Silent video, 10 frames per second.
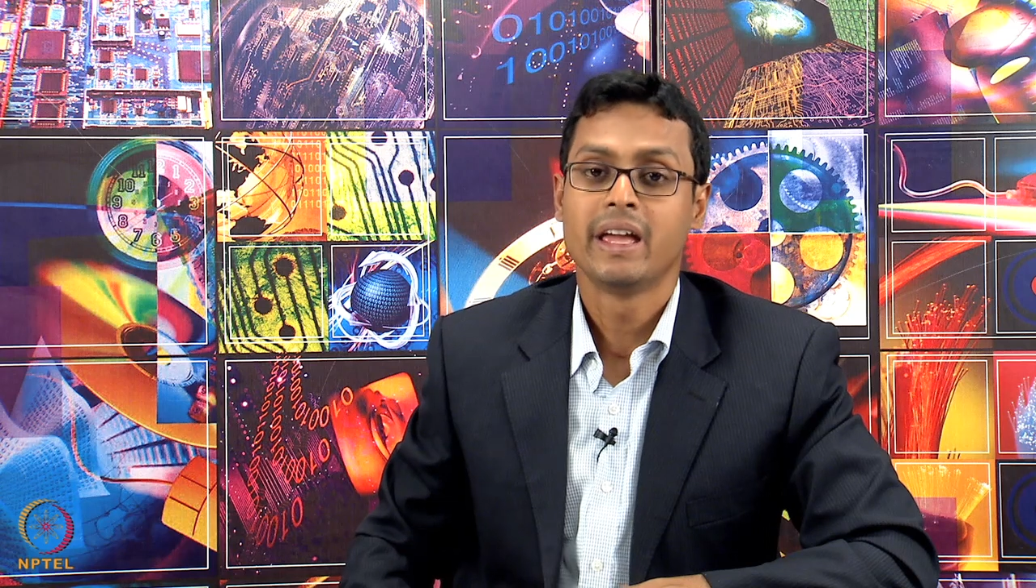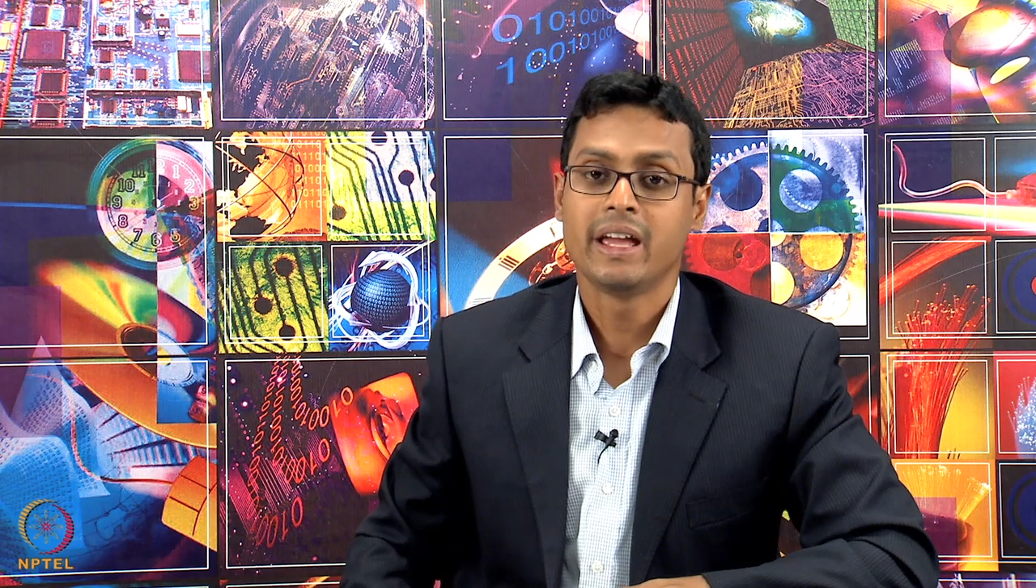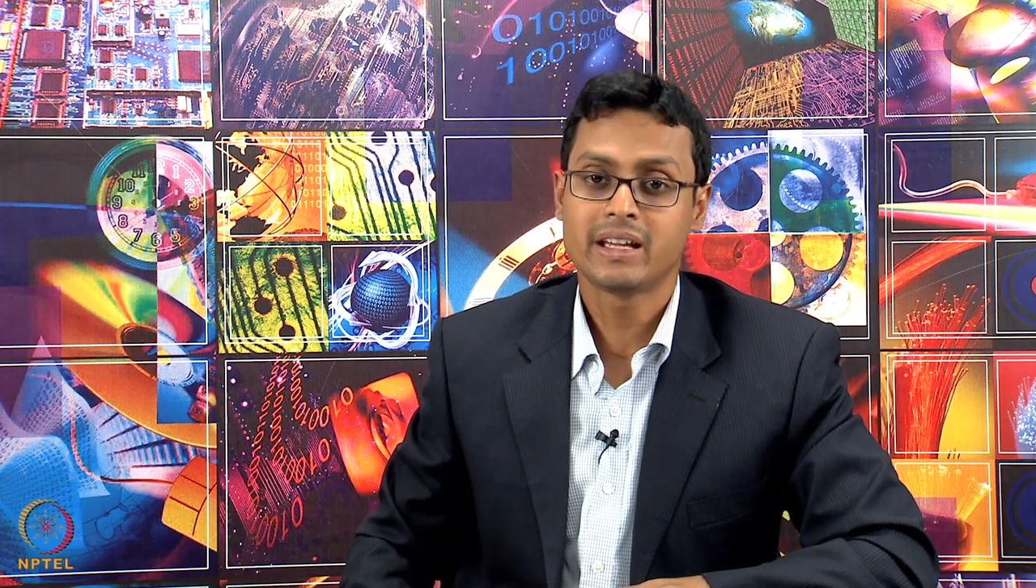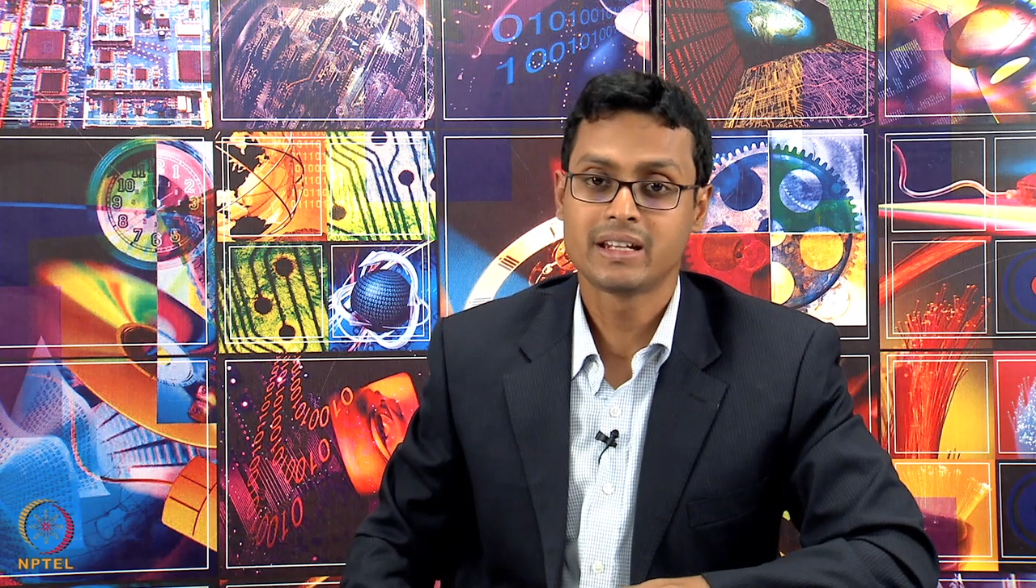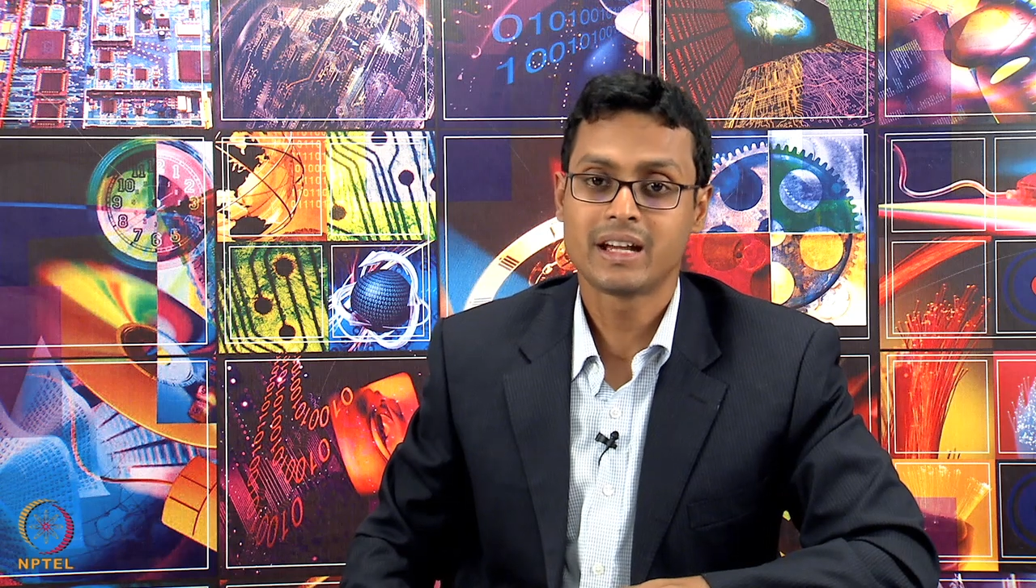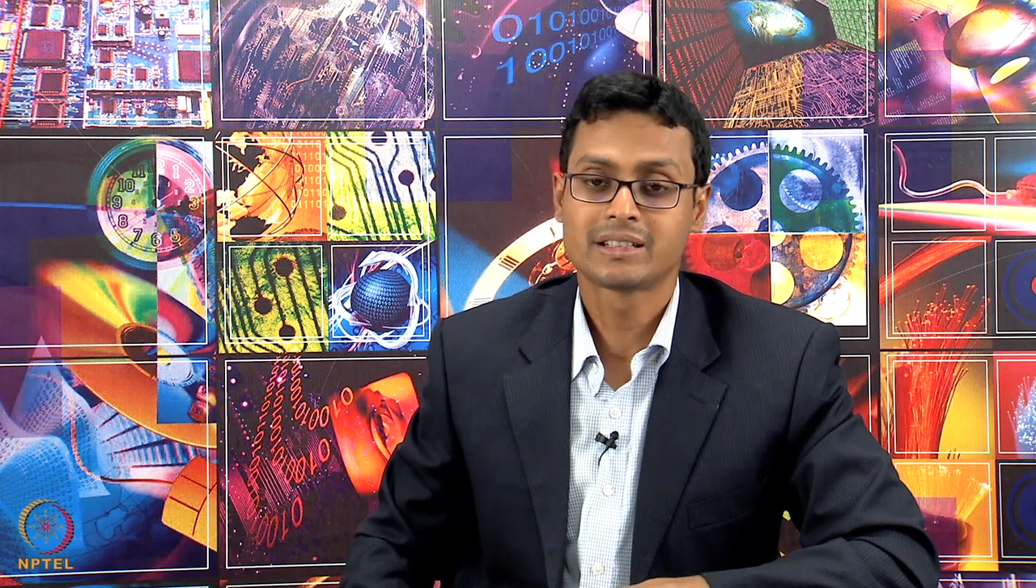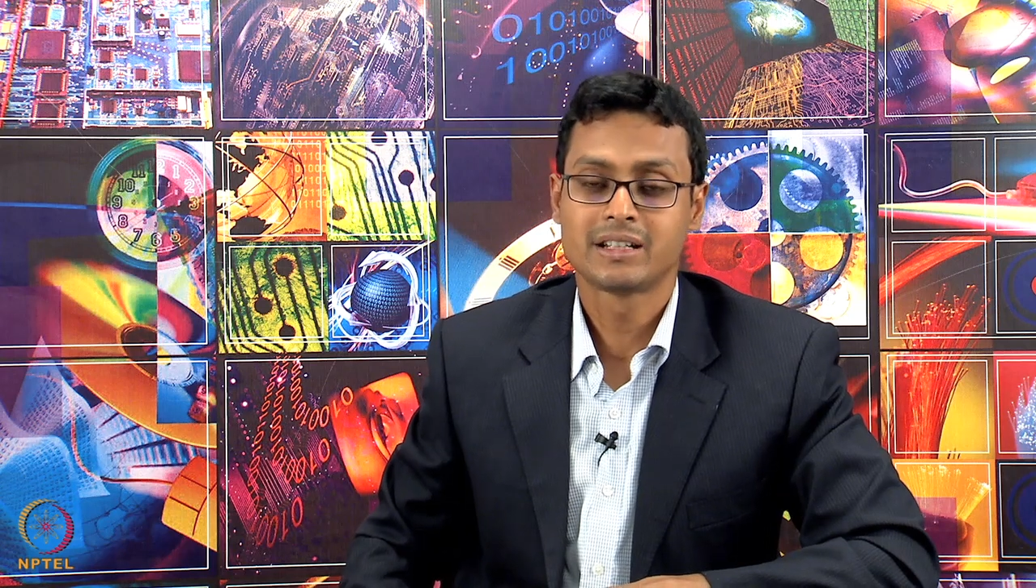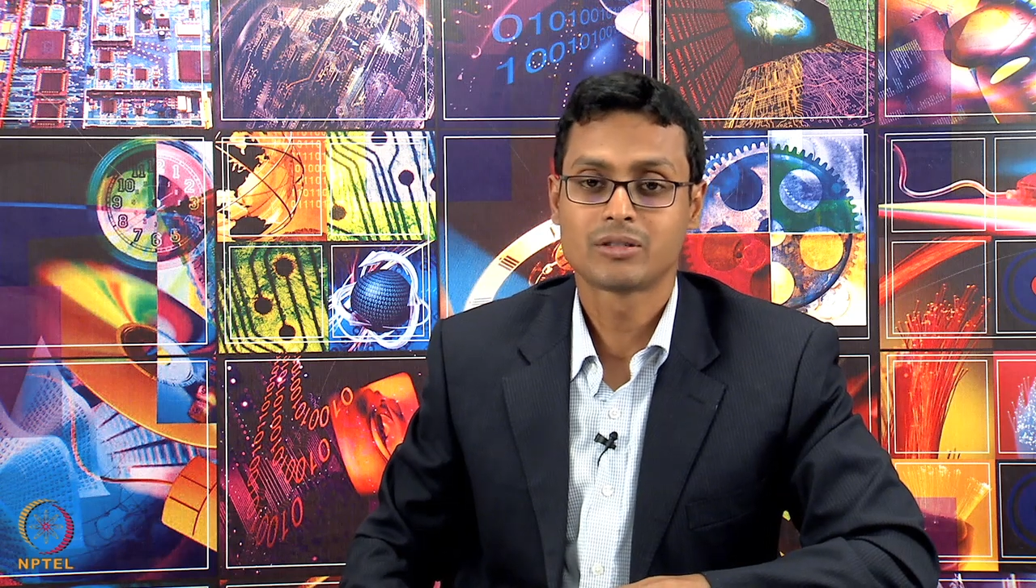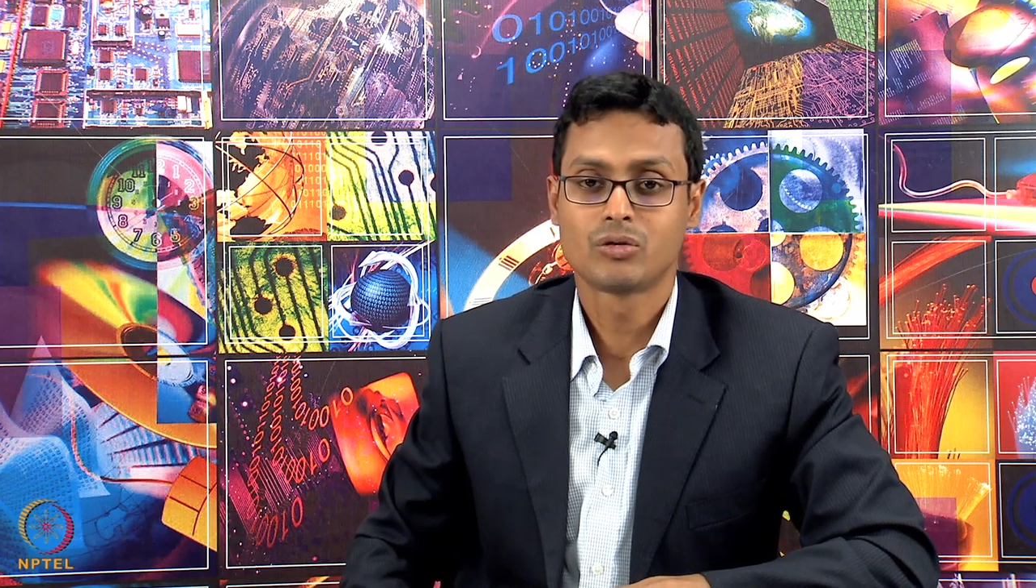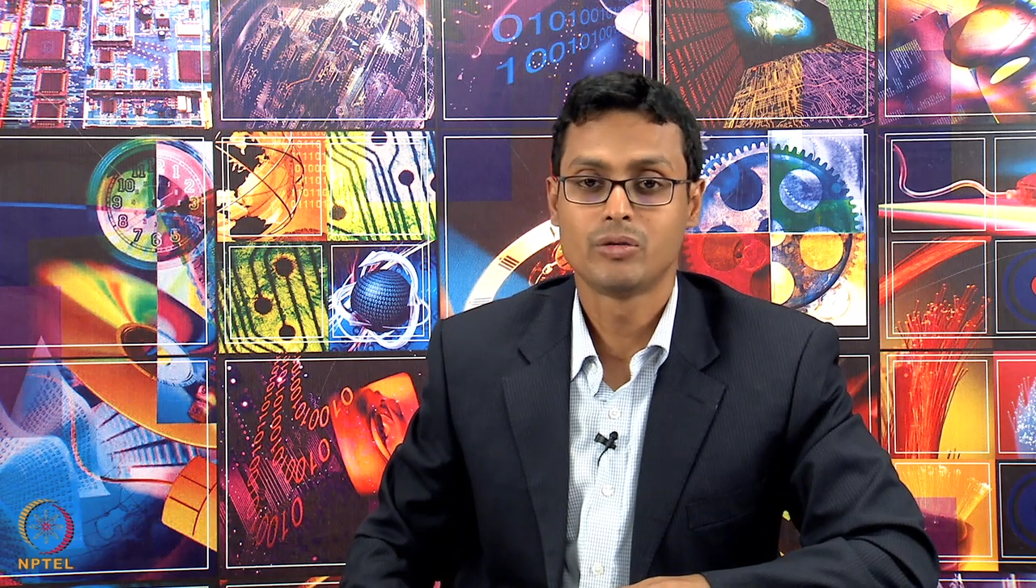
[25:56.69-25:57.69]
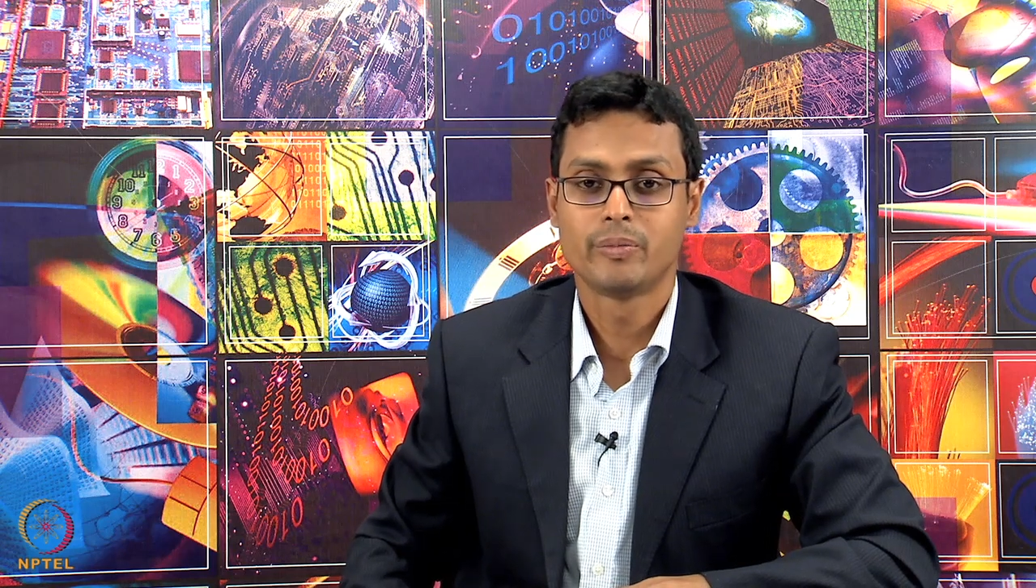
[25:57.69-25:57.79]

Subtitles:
Heck reaction